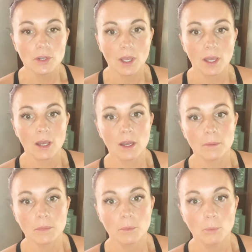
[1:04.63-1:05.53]

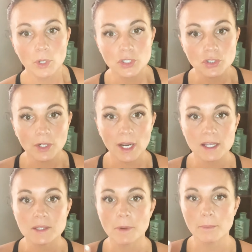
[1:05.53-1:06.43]

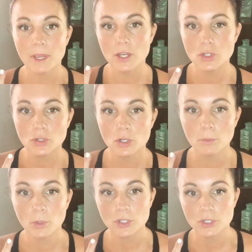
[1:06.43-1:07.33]
moisturize, but make sure your
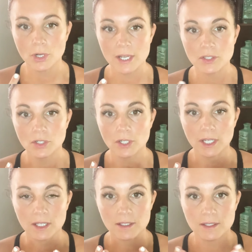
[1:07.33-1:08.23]
moisturizer
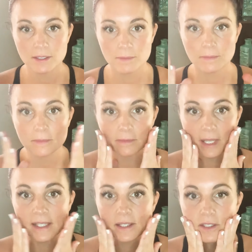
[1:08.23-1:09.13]
is
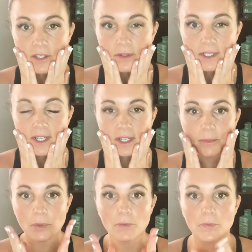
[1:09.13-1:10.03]
nice and soaked
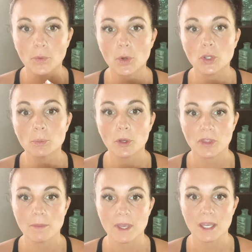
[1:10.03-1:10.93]
in before you put
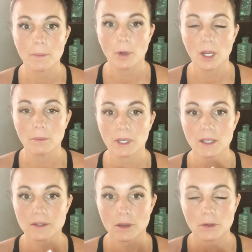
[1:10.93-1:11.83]
the makeup on,
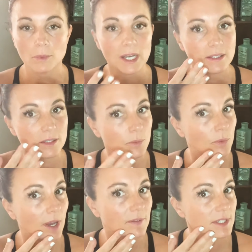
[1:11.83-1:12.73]
because otherwise it
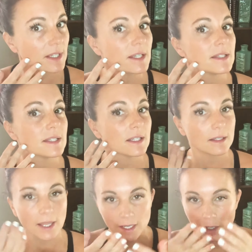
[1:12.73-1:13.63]
will have a tendency
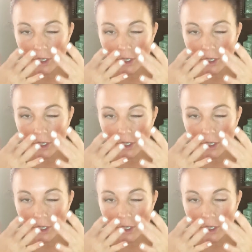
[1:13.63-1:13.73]
to